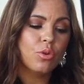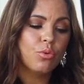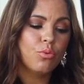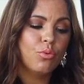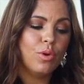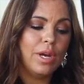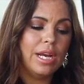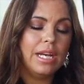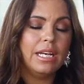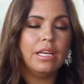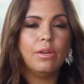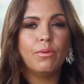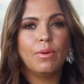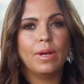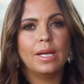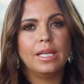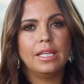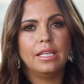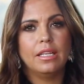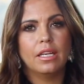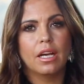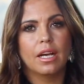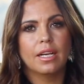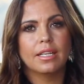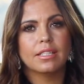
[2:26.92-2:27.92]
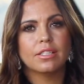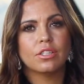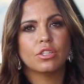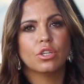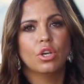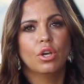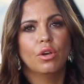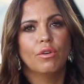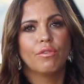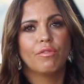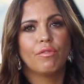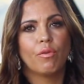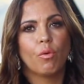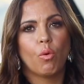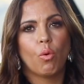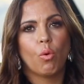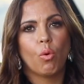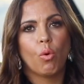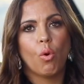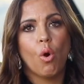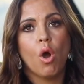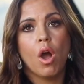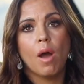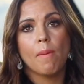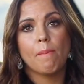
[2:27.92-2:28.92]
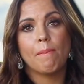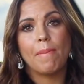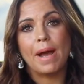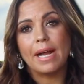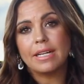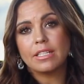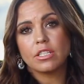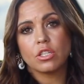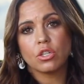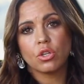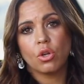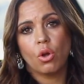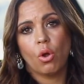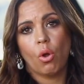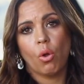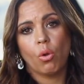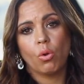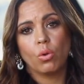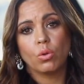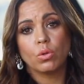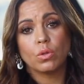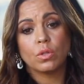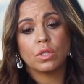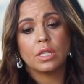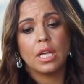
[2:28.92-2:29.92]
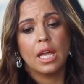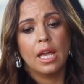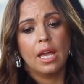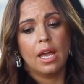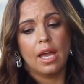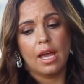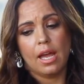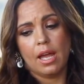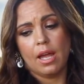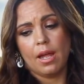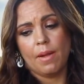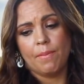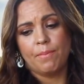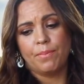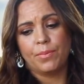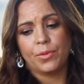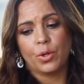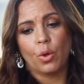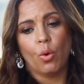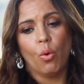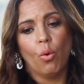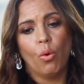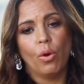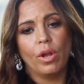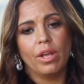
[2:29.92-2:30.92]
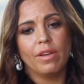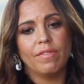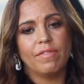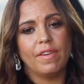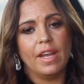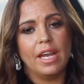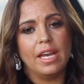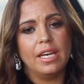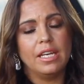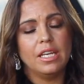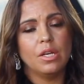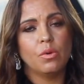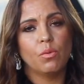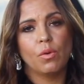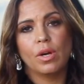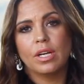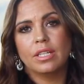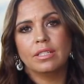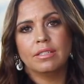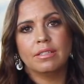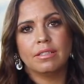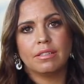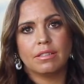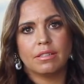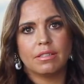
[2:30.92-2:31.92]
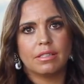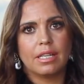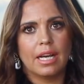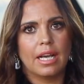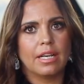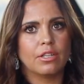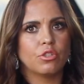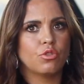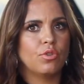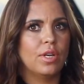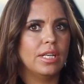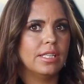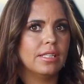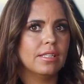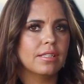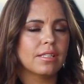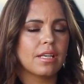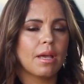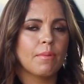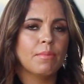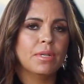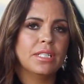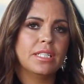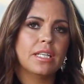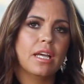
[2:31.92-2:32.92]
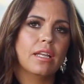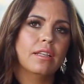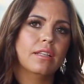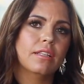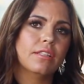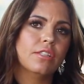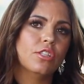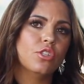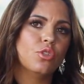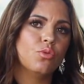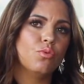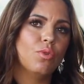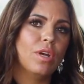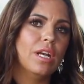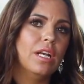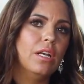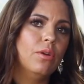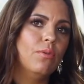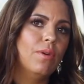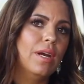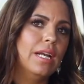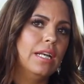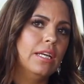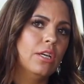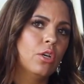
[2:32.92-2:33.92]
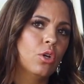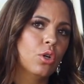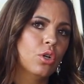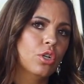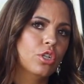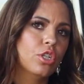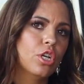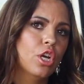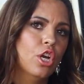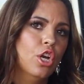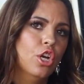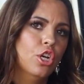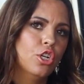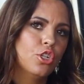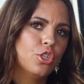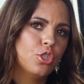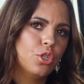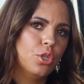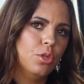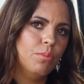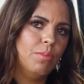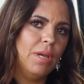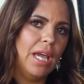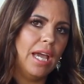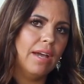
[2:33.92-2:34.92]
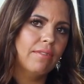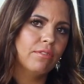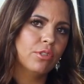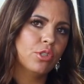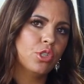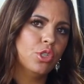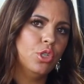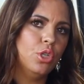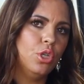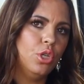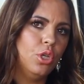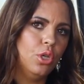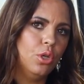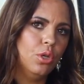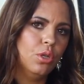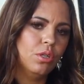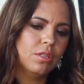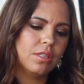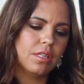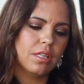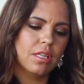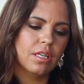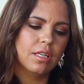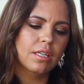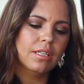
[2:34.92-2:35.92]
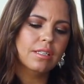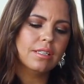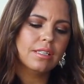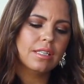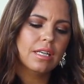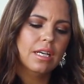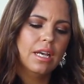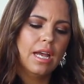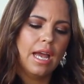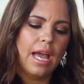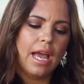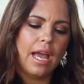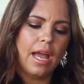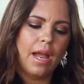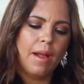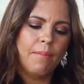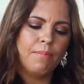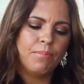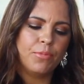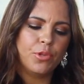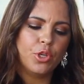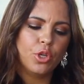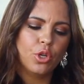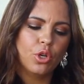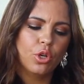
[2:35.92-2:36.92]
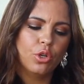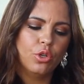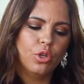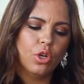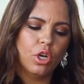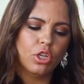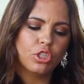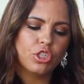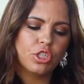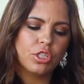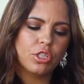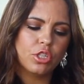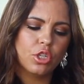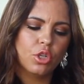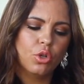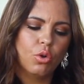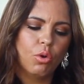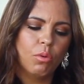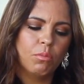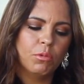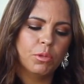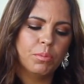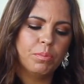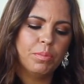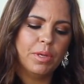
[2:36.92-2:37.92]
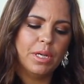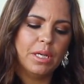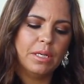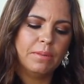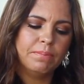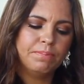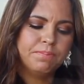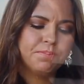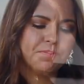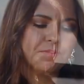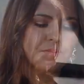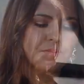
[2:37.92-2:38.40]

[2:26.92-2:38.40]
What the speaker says: are really nice for buttonholes, or if anyone's dress has come undone, this is really good to be able to use this, not just a normal pin.